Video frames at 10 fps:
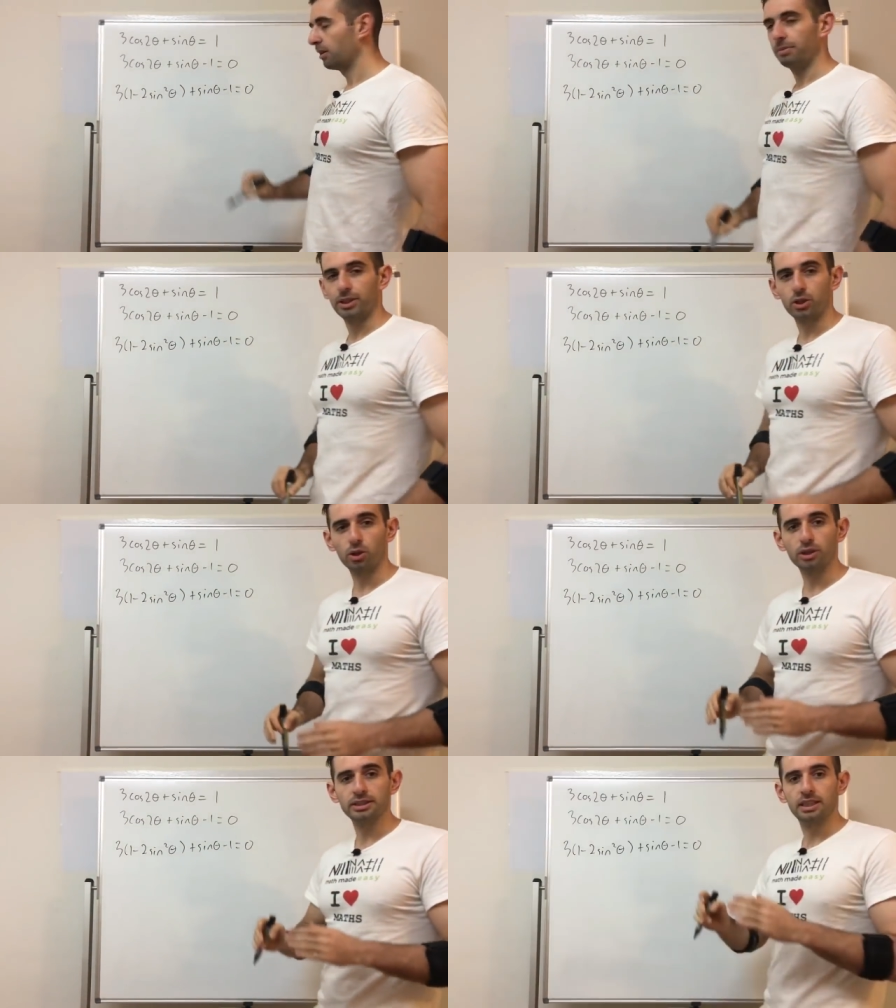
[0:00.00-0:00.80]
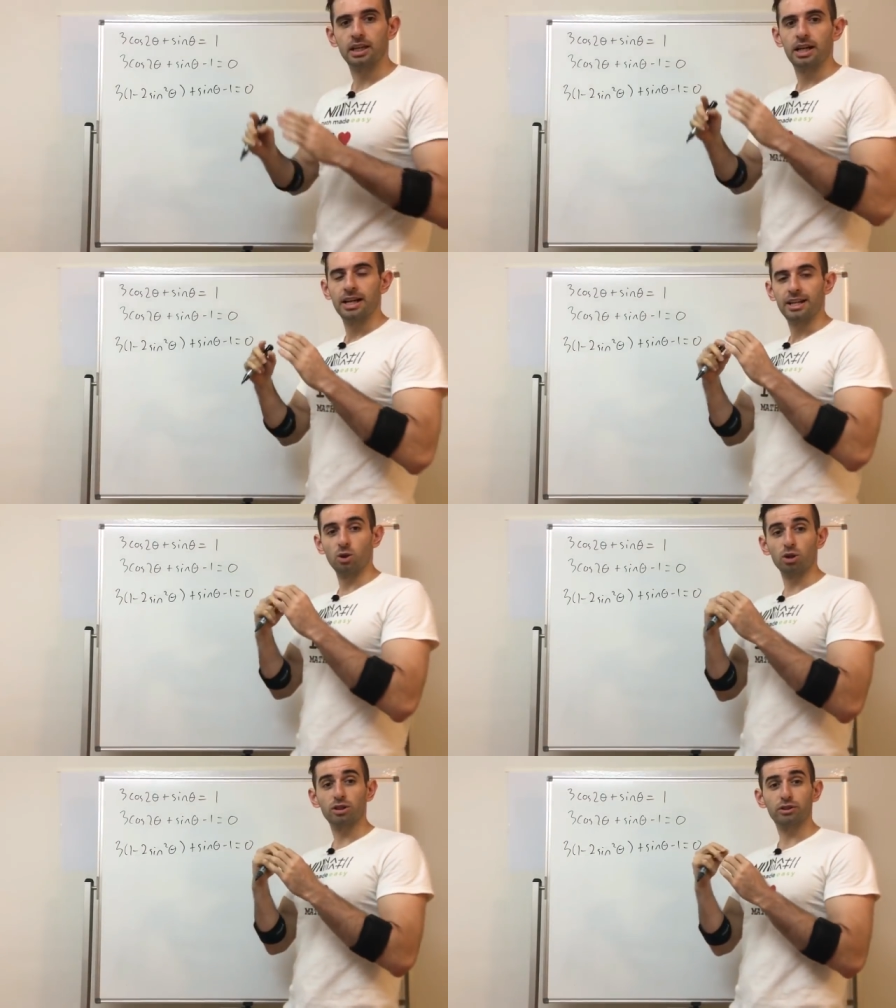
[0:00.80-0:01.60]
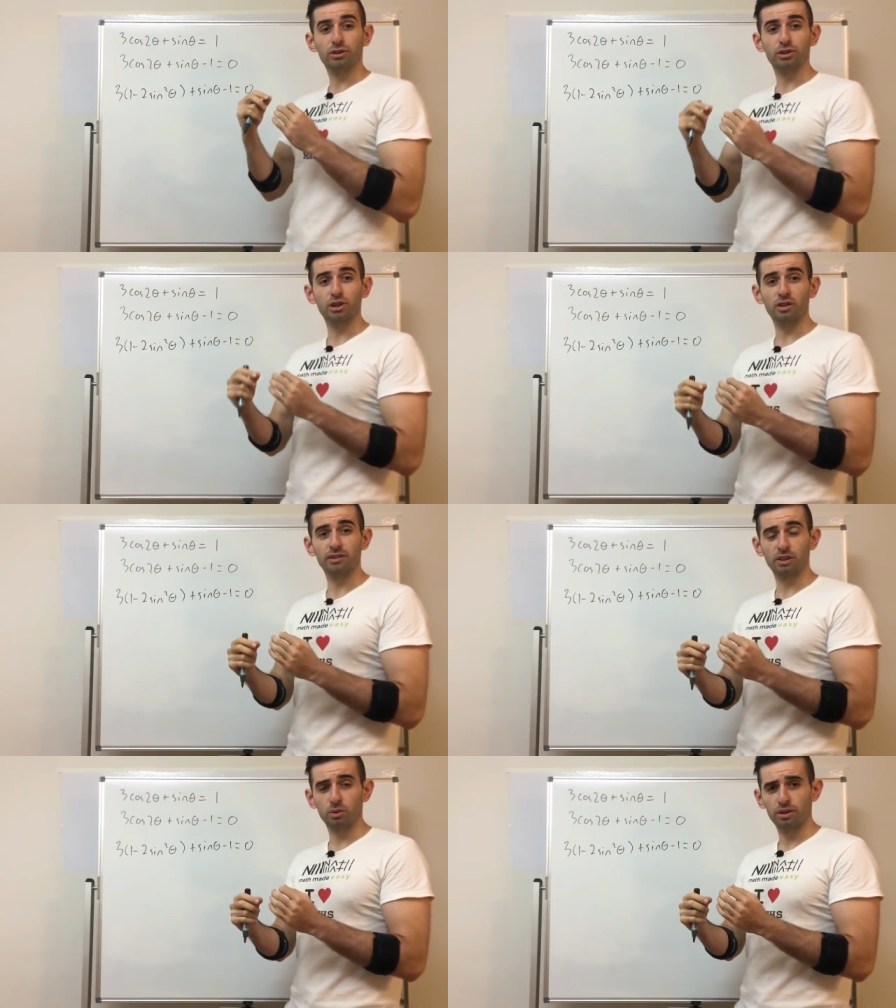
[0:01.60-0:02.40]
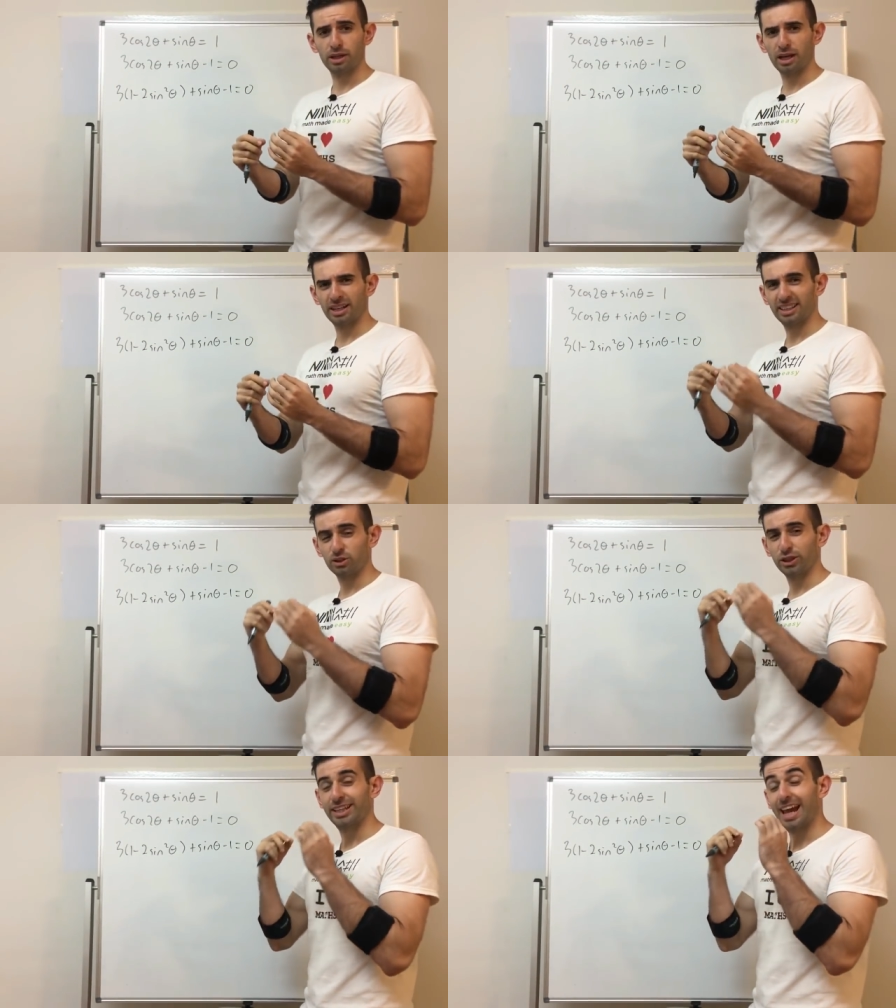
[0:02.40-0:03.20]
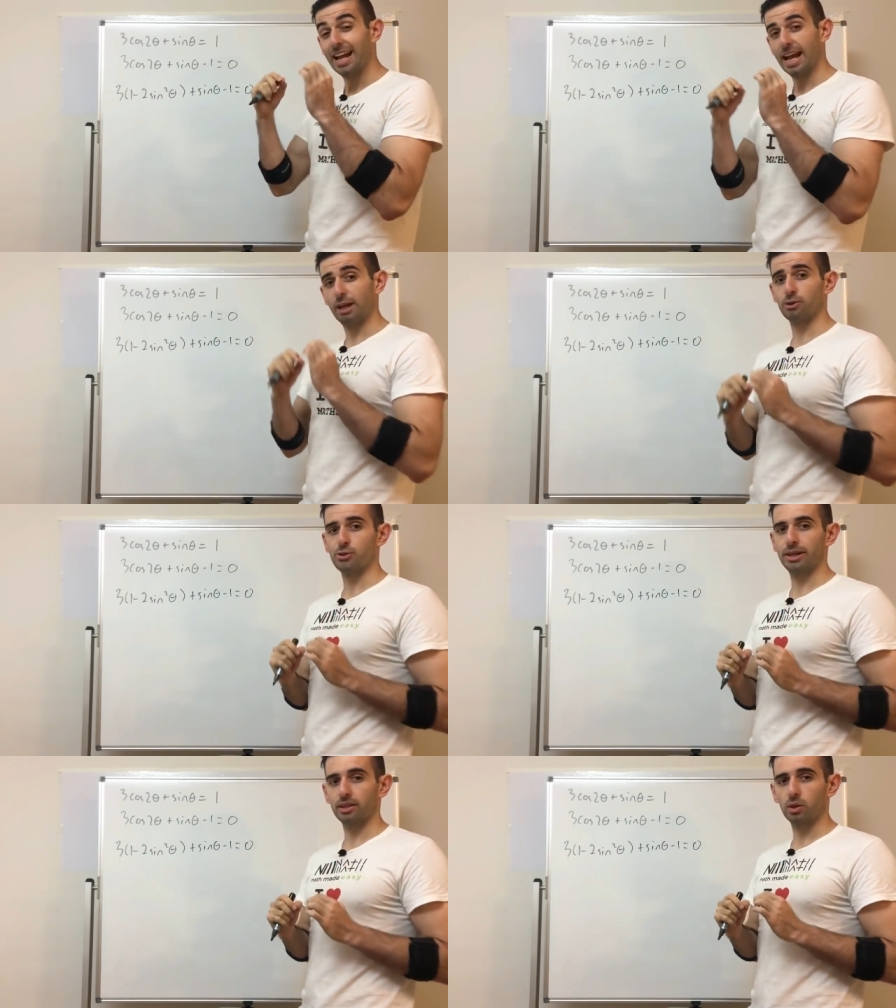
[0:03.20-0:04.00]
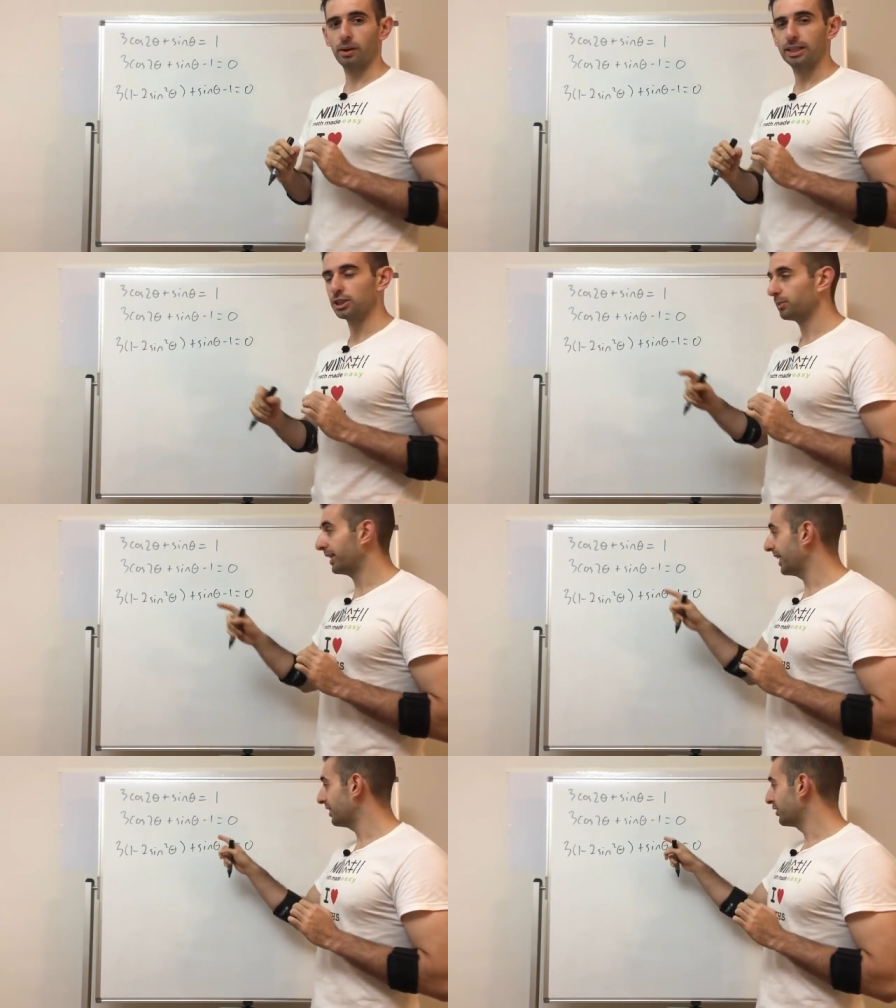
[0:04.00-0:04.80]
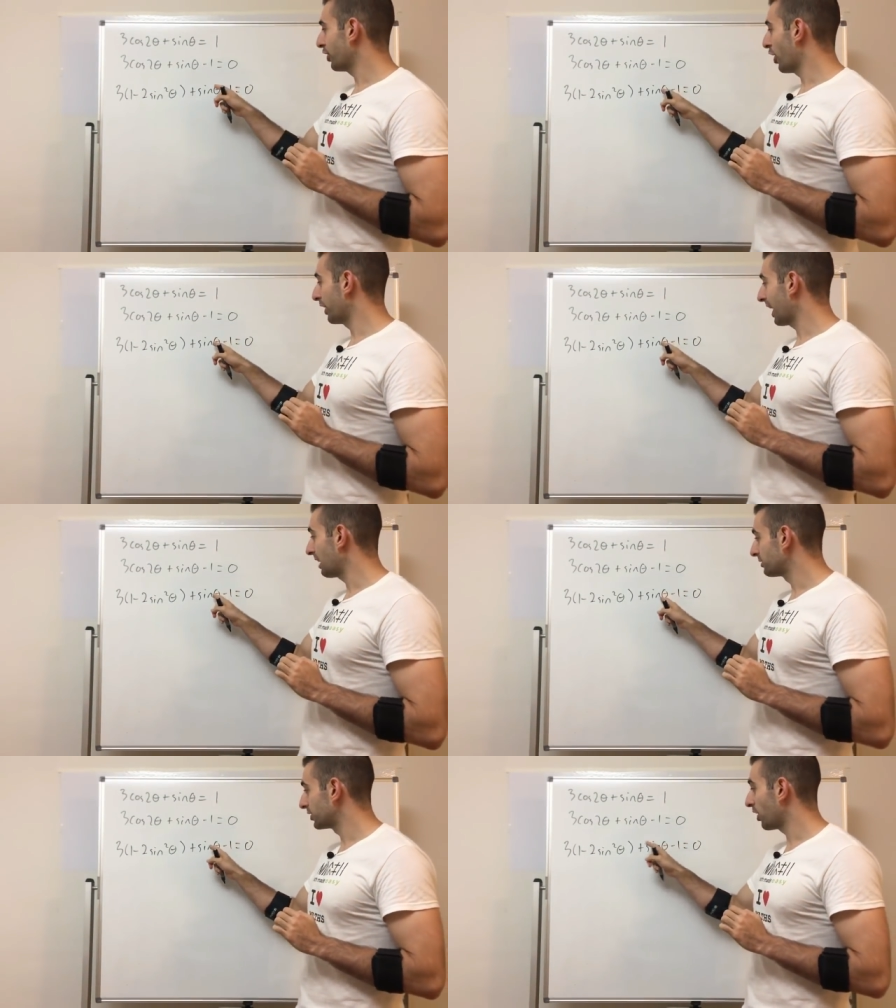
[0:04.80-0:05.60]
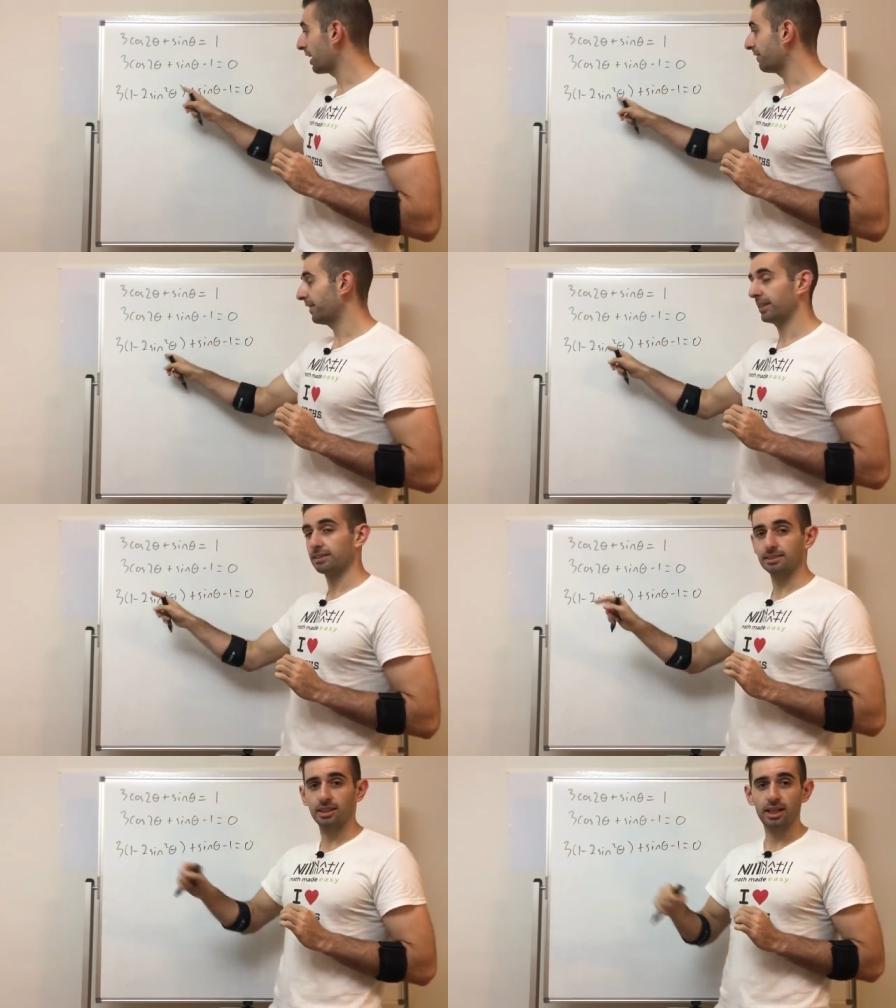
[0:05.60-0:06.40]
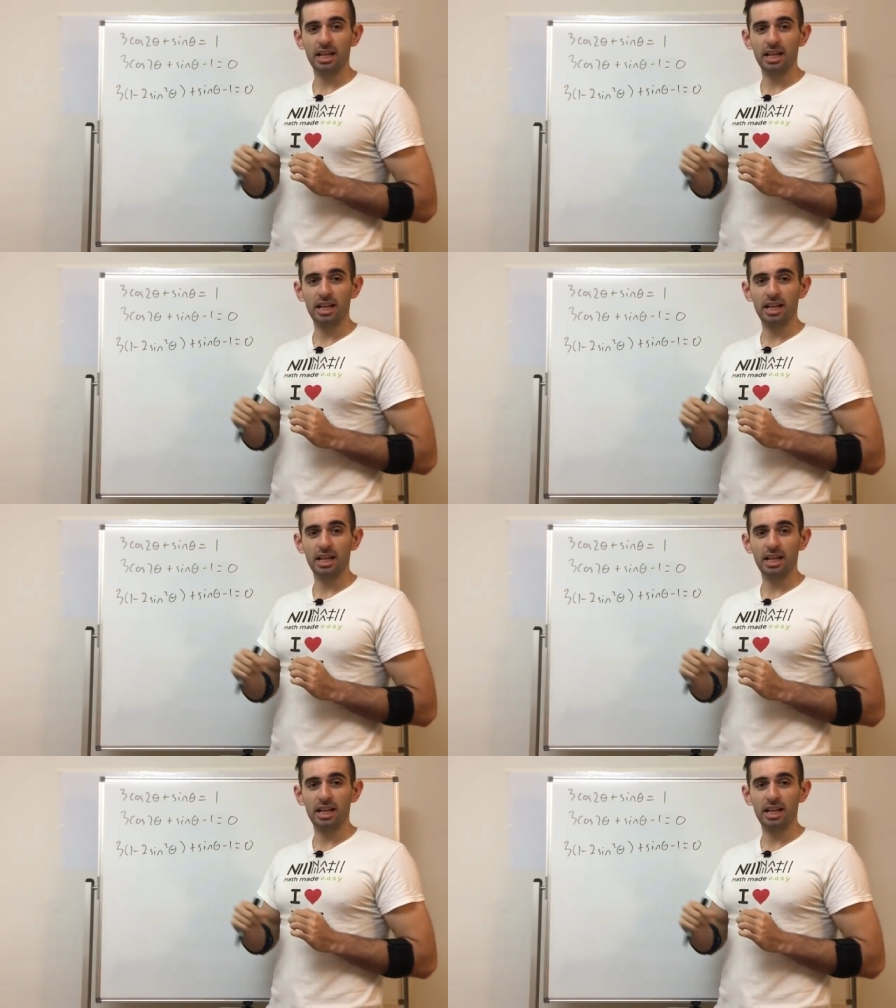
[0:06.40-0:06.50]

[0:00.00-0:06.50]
Because in order to get a quadratic equation, we need to only have sine thetas.